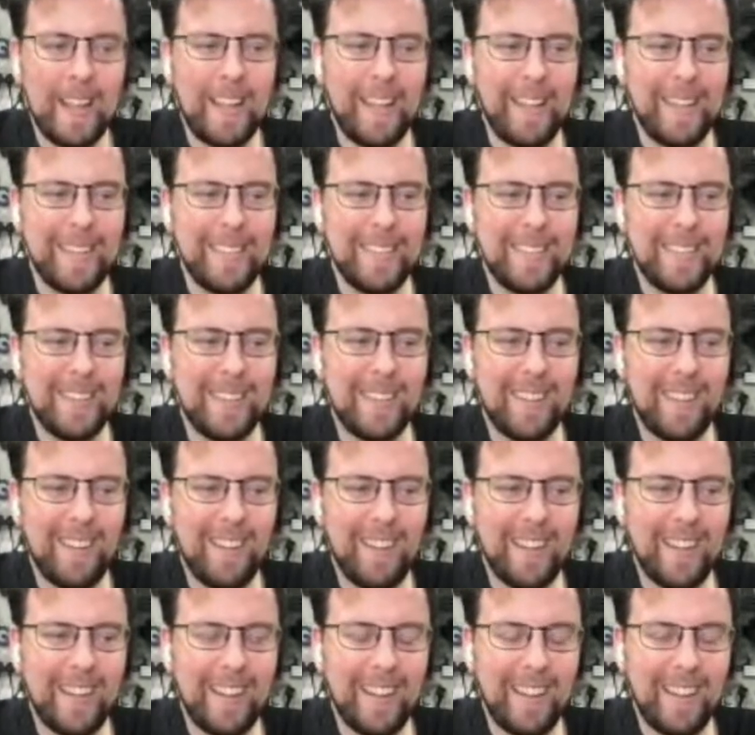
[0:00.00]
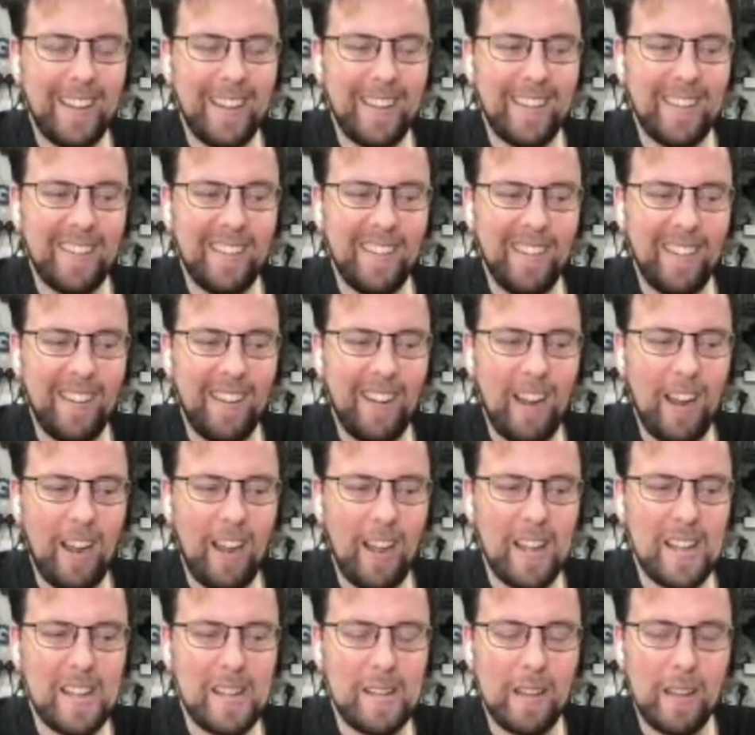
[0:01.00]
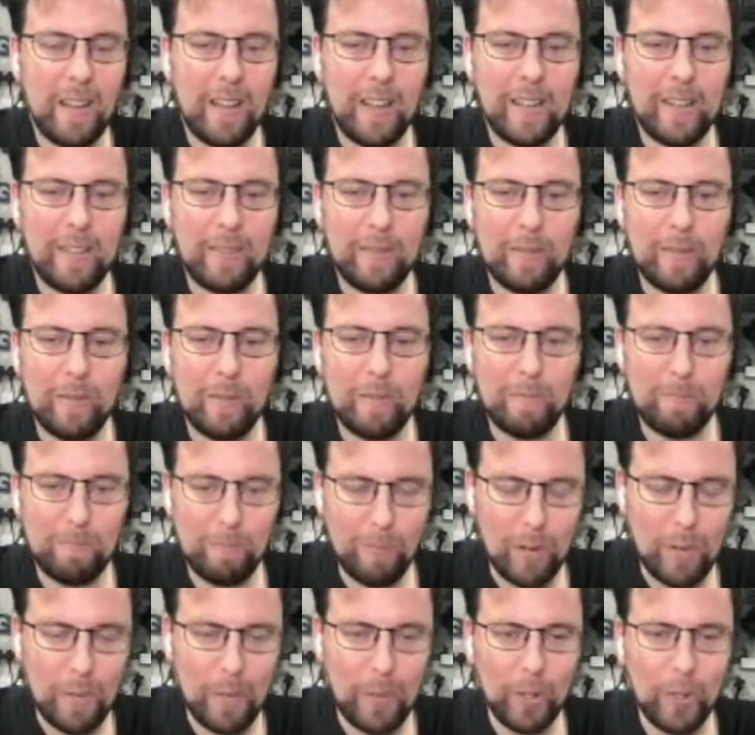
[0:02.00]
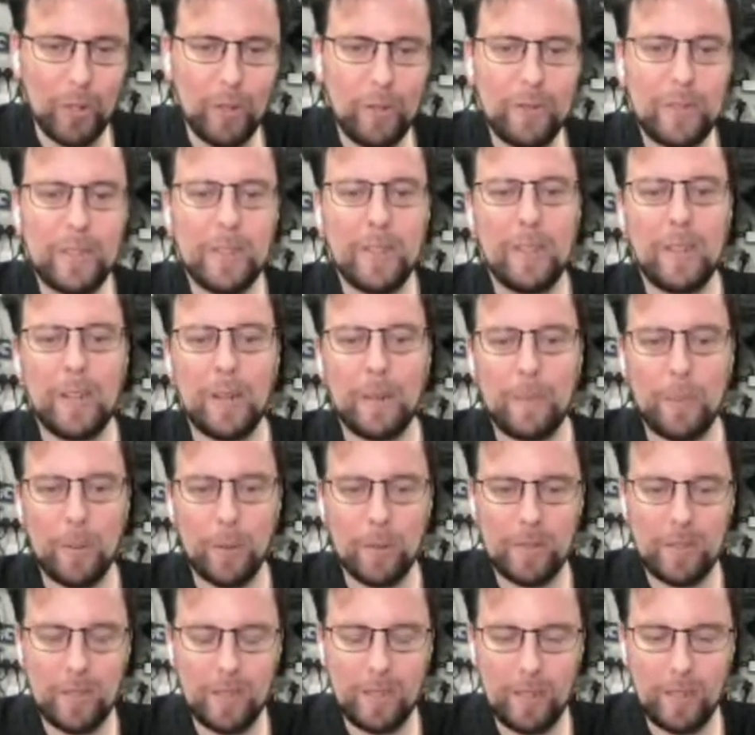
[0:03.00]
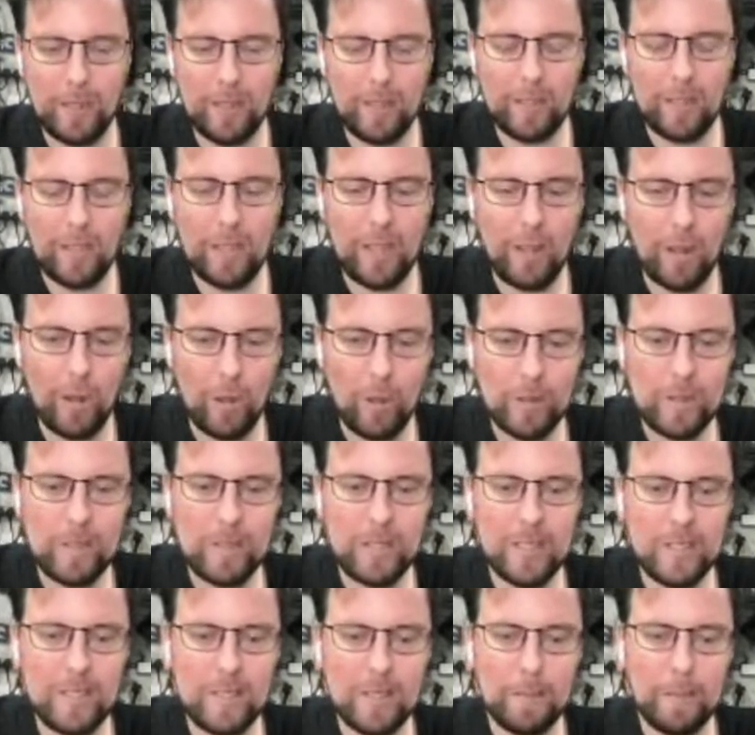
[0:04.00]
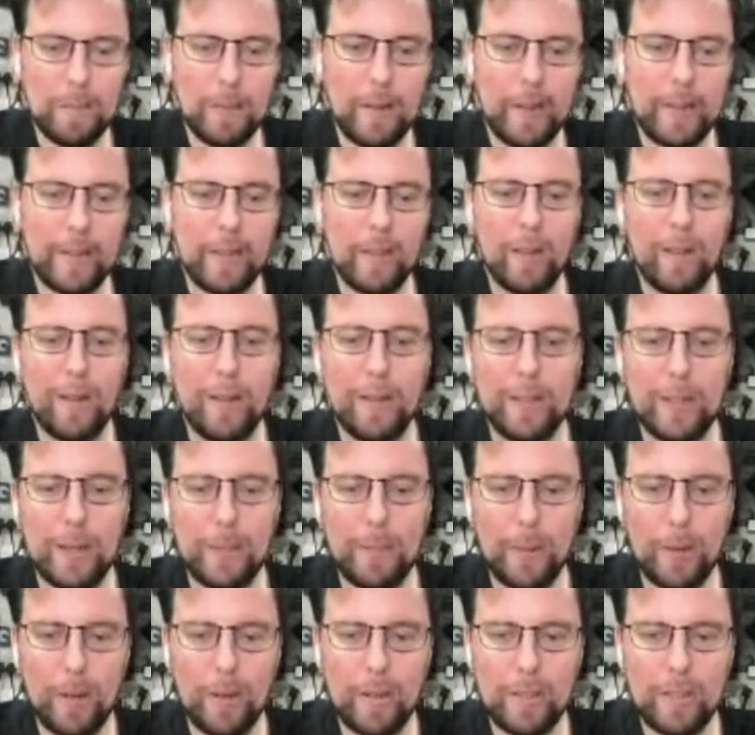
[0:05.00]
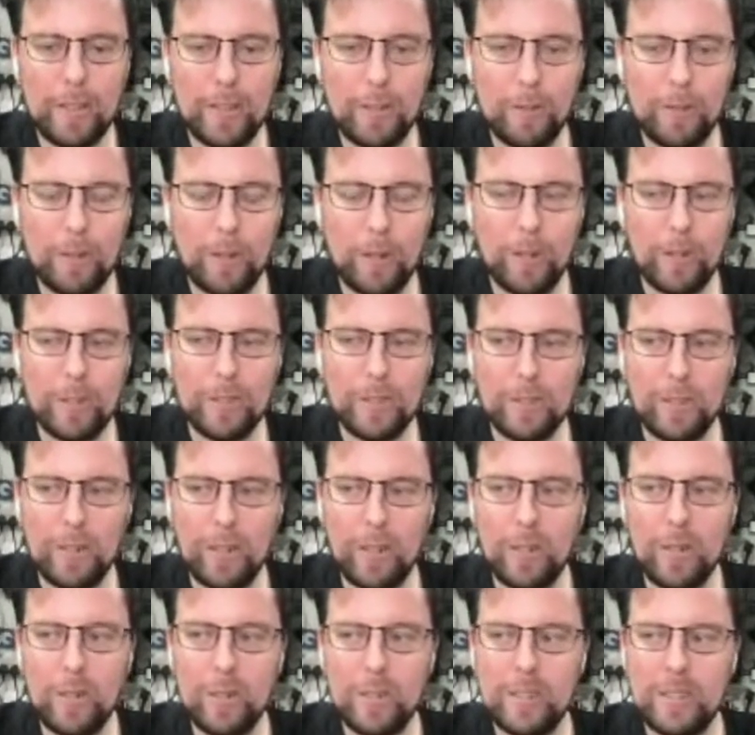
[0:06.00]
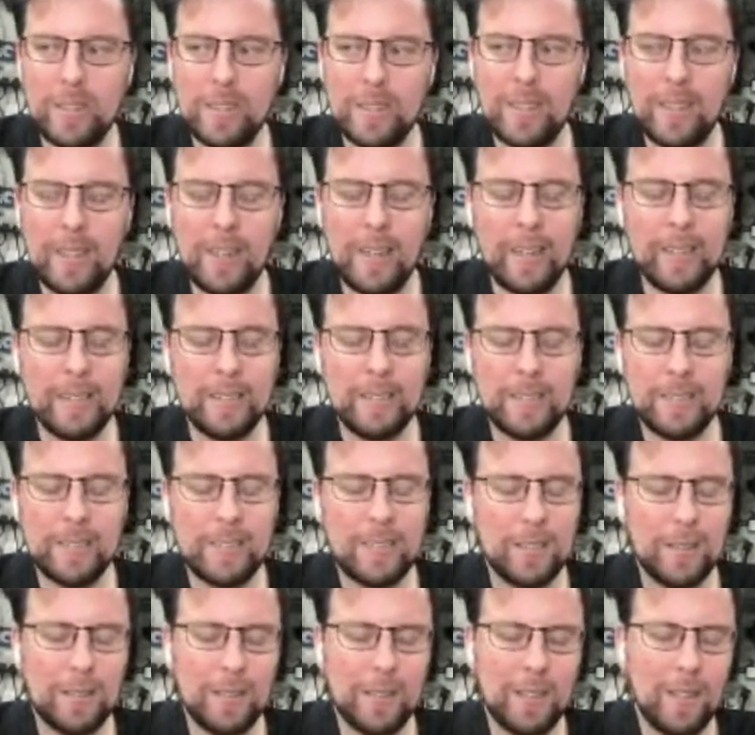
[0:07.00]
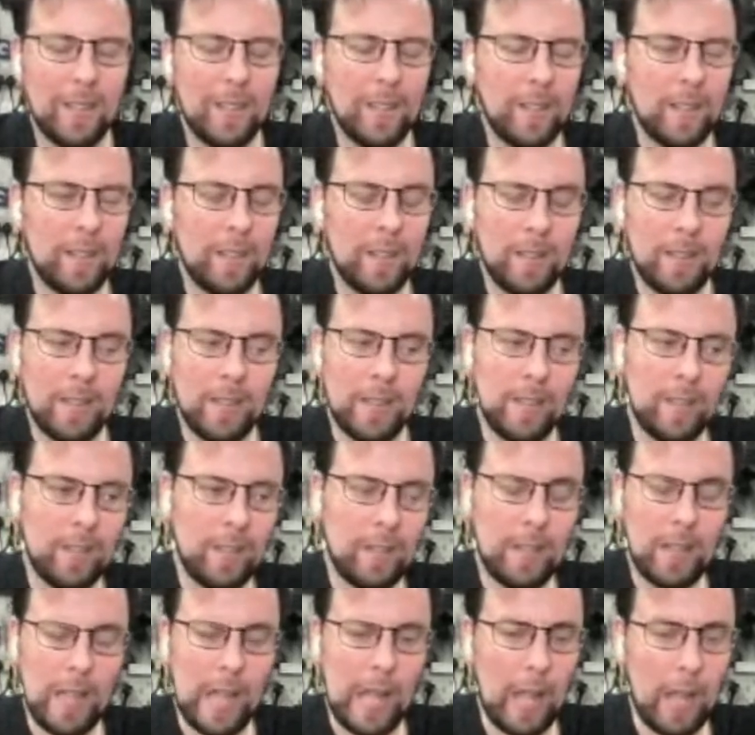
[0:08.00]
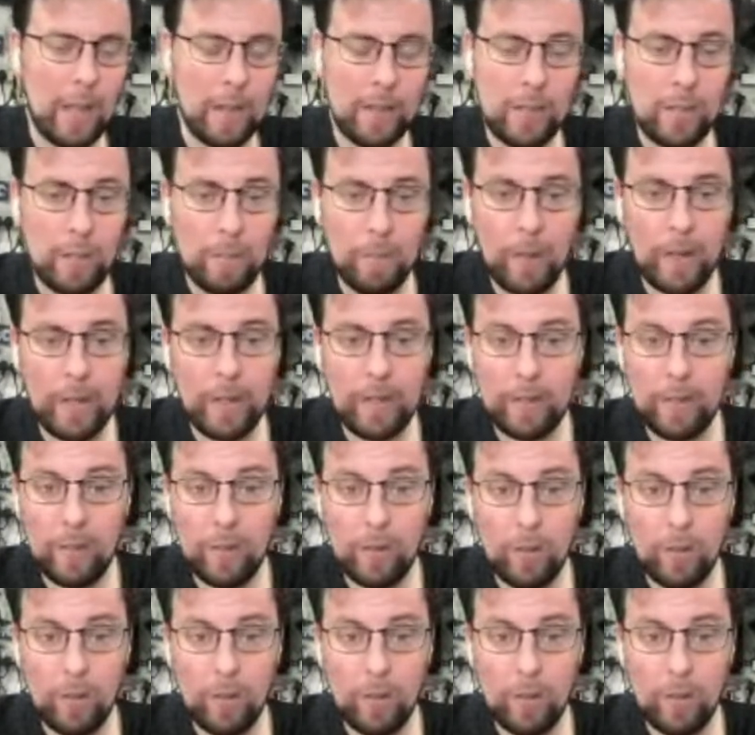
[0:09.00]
and I removed it. I put the old system back on. I brought it to the rolling road, and to my